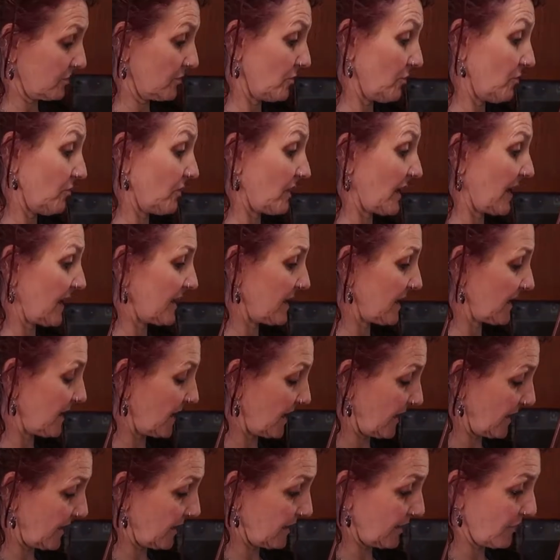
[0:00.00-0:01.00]

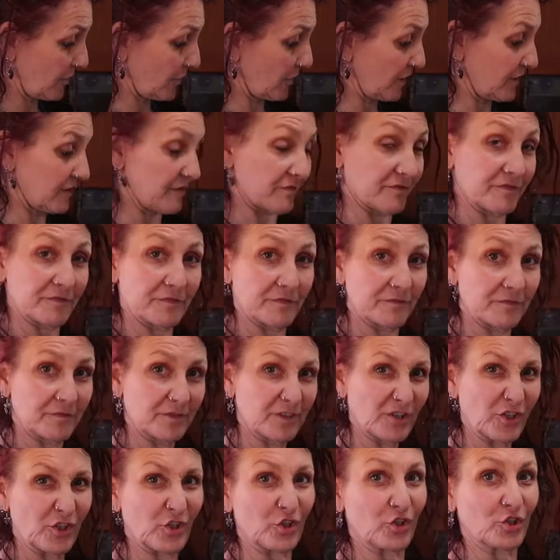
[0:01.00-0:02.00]
organic-y kind of
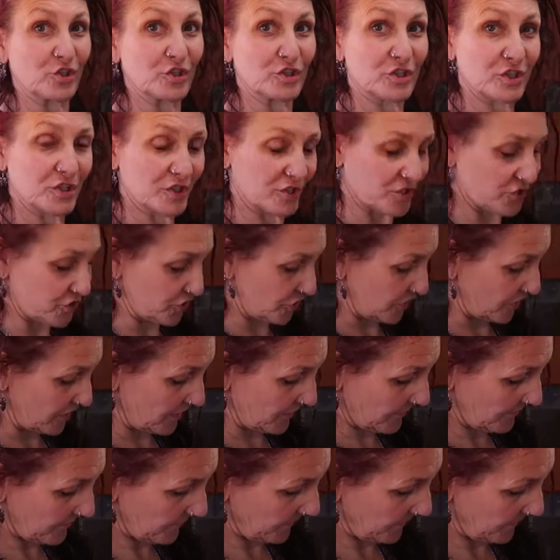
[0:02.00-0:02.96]
good sugar.